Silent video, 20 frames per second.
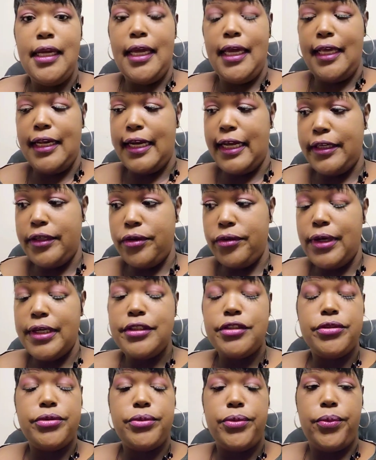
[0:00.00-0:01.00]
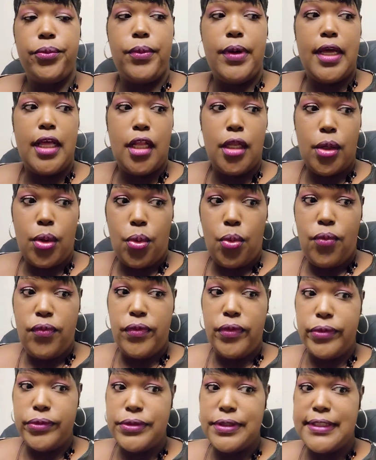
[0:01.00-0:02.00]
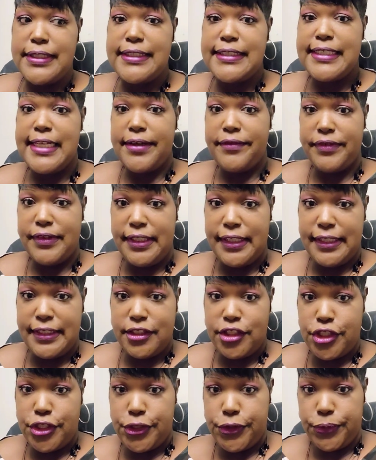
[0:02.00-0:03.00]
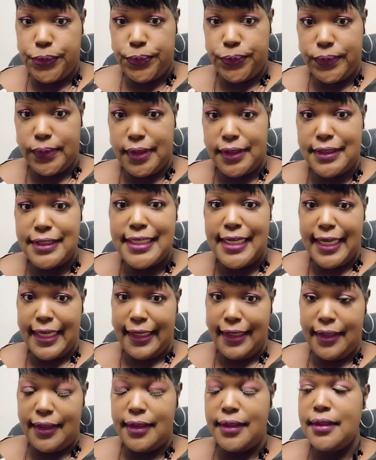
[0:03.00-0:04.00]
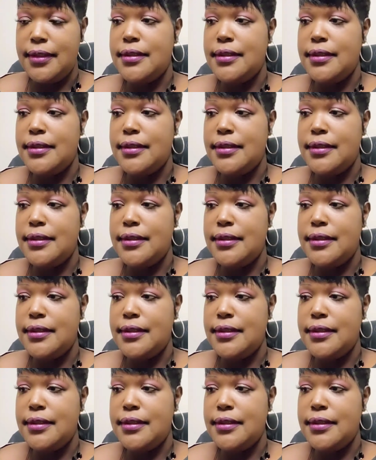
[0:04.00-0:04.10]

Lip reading: and I know I do well over 72 a day.